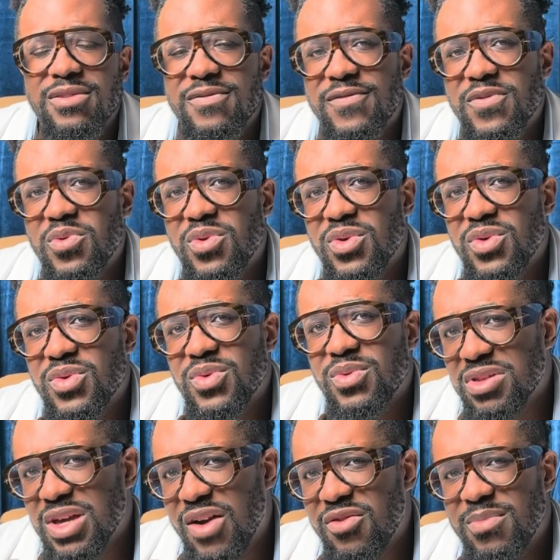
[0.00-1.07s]
for
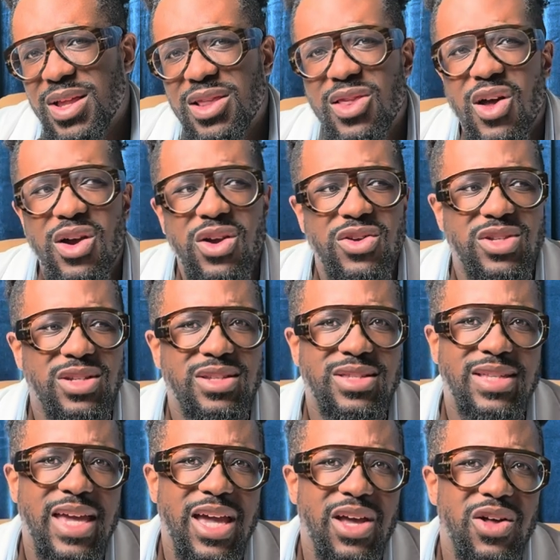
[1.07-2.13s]
government
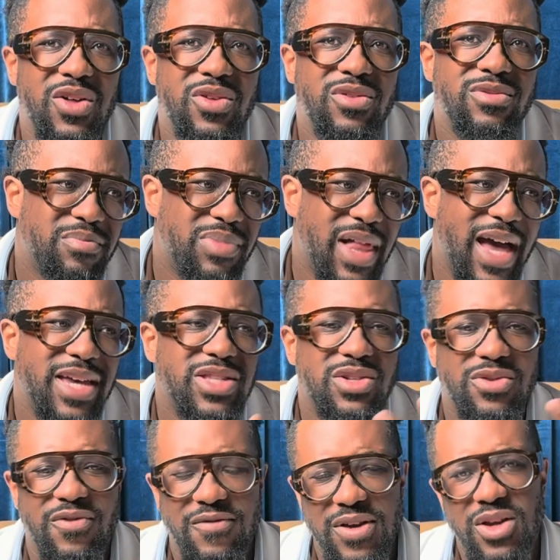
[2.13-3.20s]
large-scale
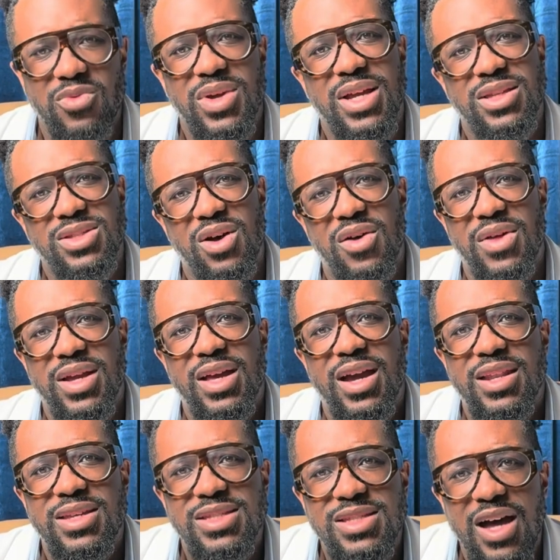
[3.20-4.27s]
plaster figurines, all that
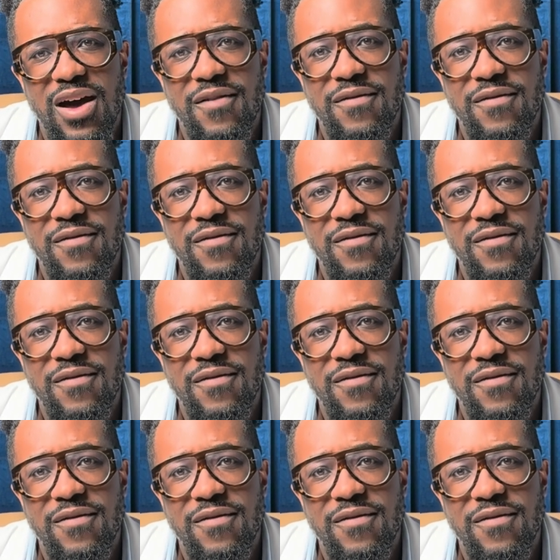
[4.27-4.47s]
kind of stuff.